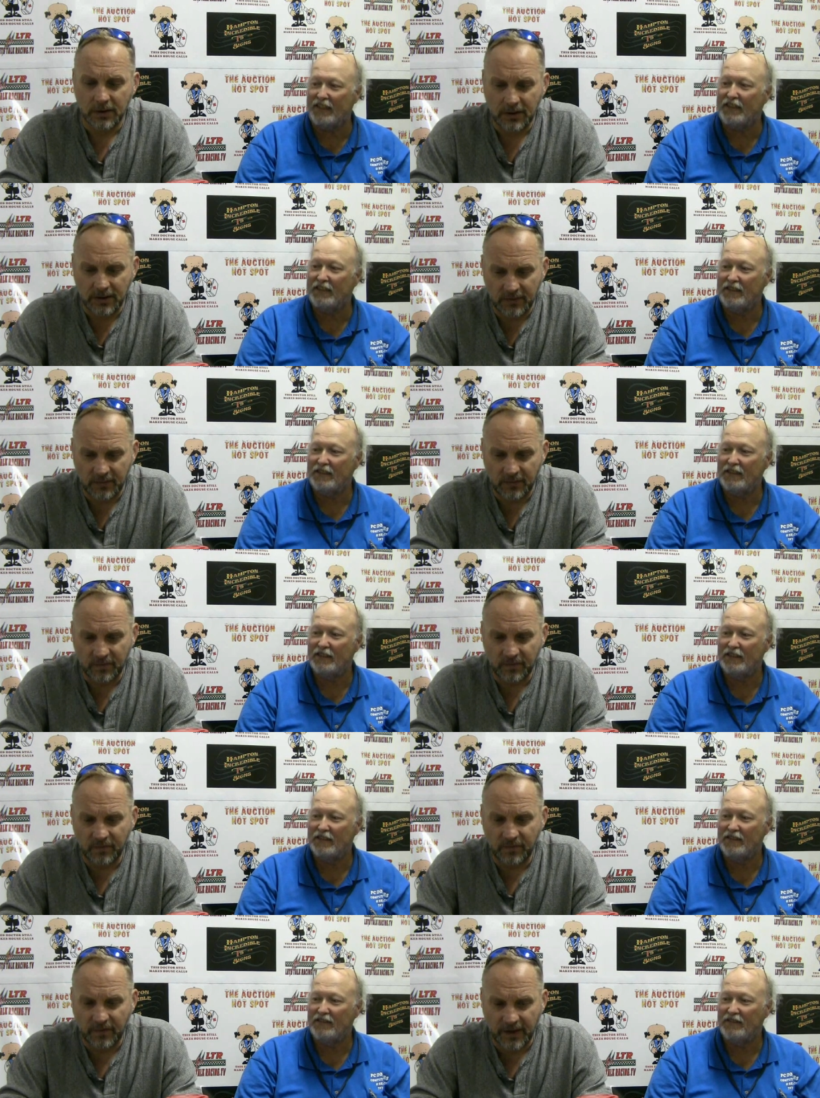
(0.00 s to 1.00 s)

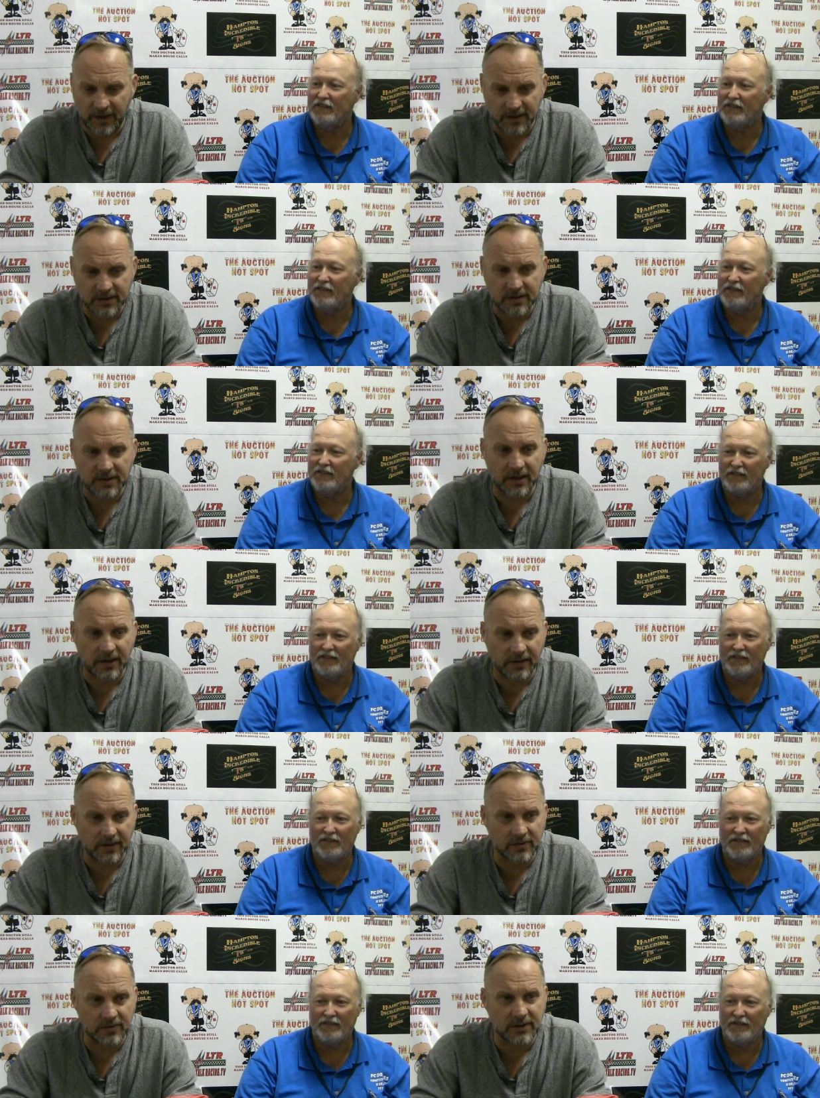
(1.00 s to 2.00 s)
Speaker 1: In Vegas, yeah. I
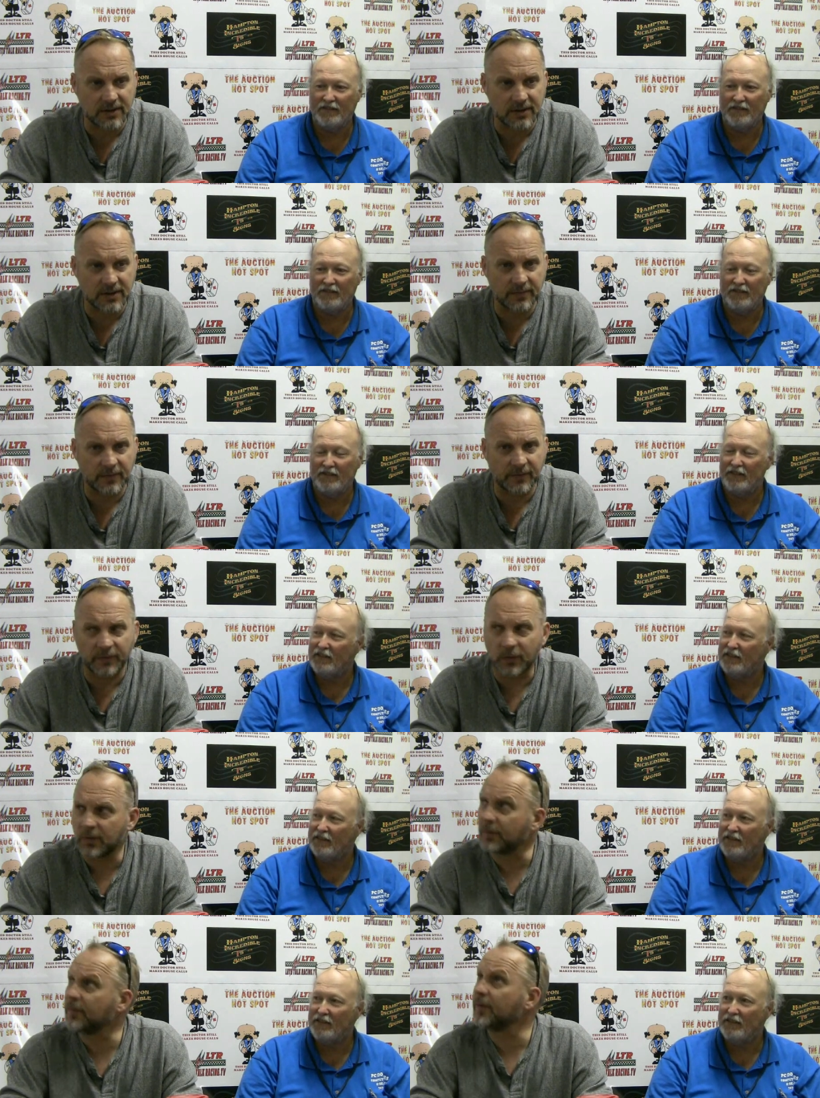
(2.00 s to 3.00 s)
think it was like December 4th
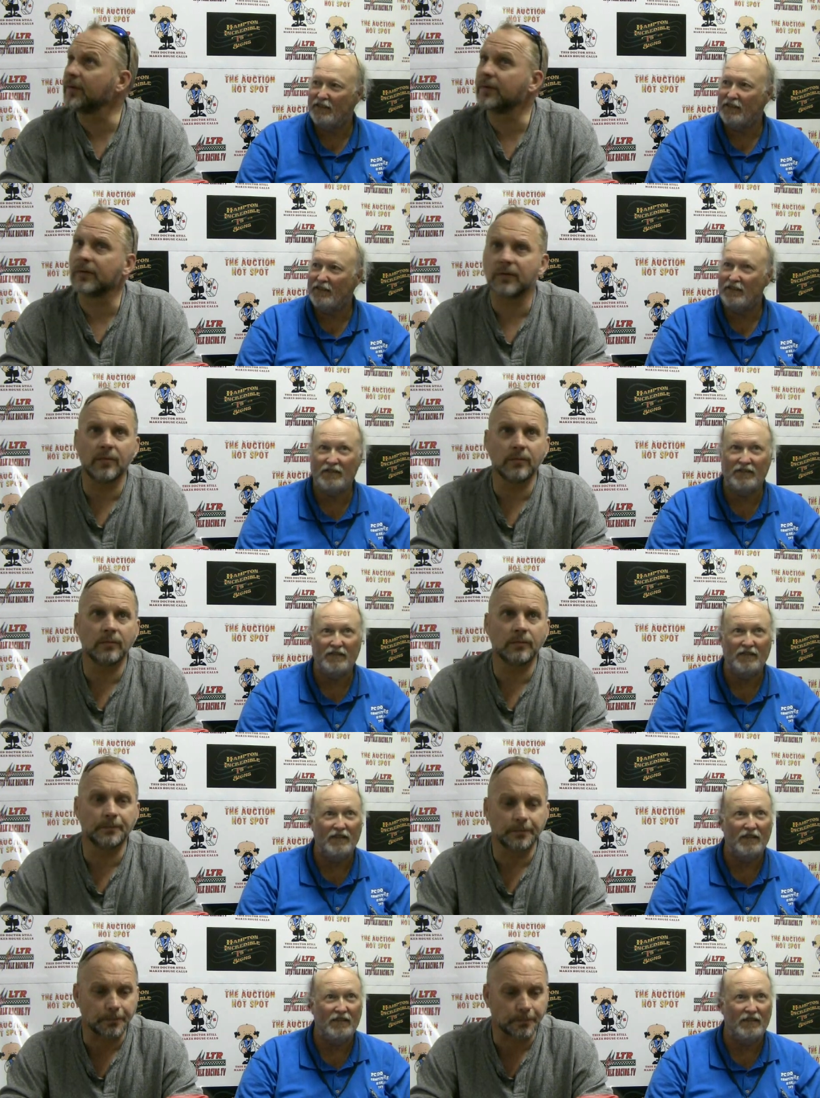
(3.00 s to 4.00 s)
or 5th or something.
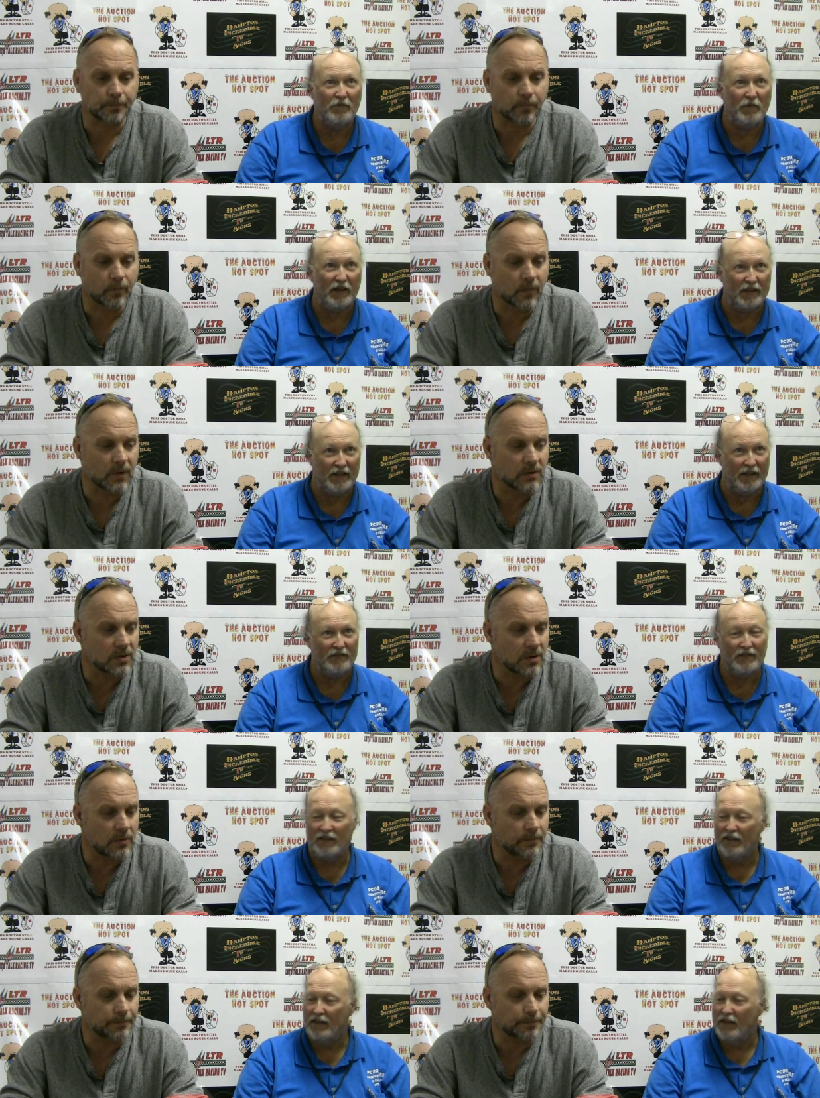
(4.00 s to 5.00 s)
Something like that.
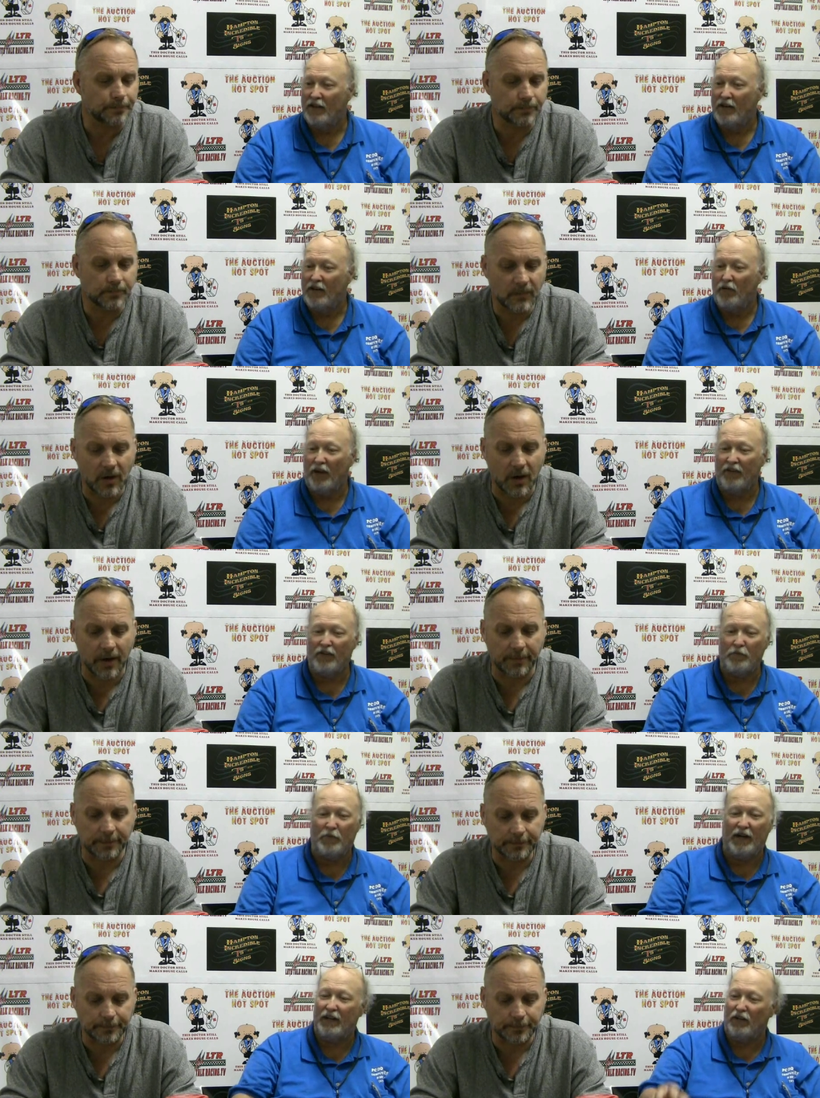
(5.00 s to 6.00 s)
So.
Speaker 2: Well,
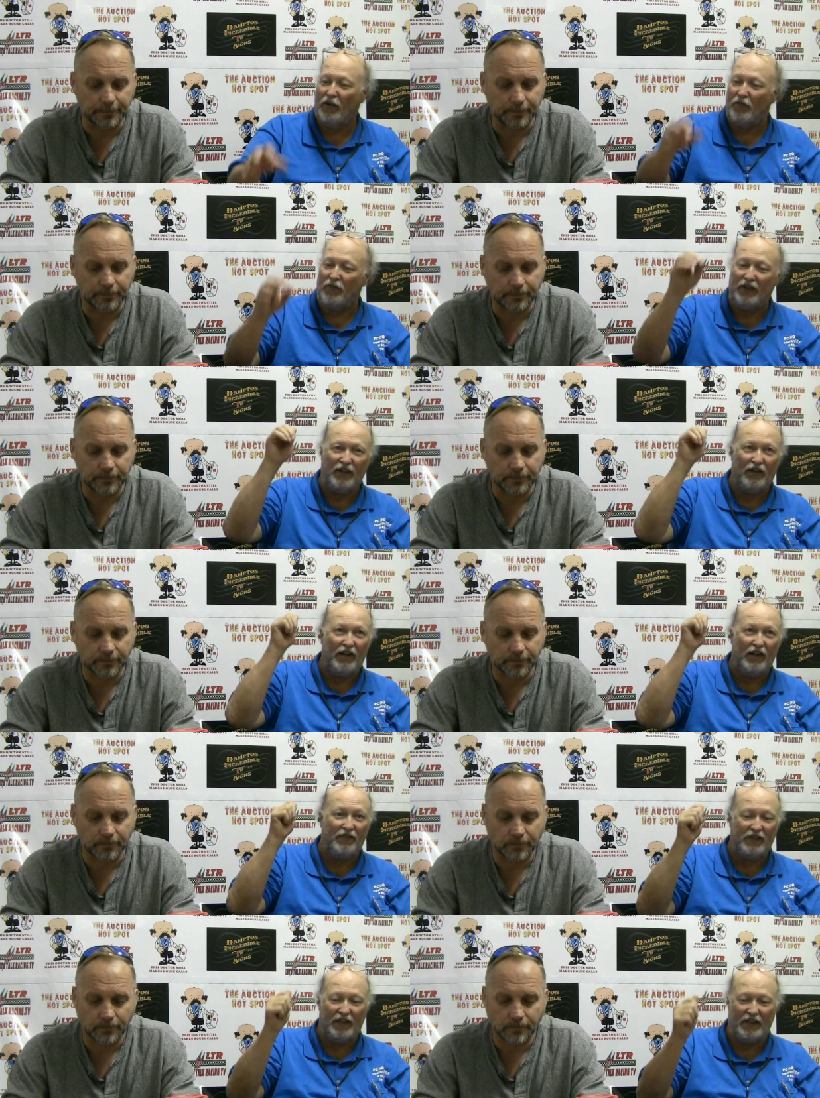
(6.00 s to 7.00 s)
everybody, right. hopefully you'll
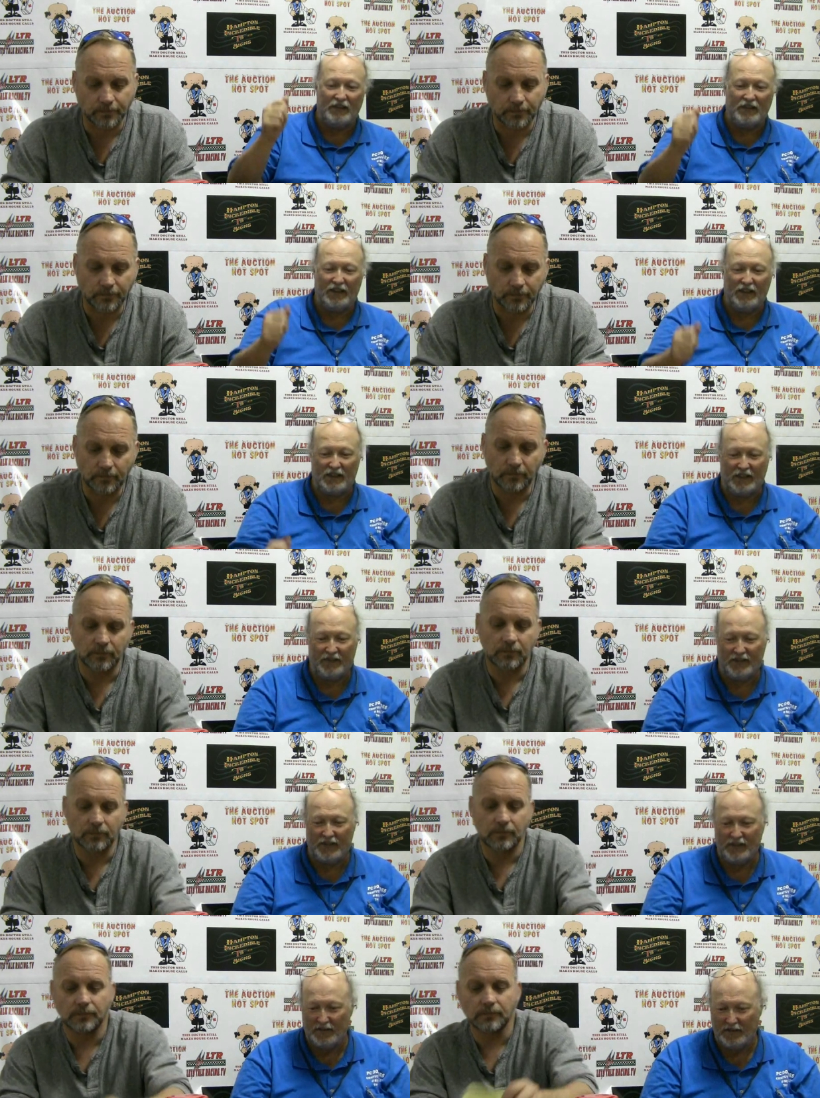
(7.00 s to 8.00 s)
have a nice Thanksgiving.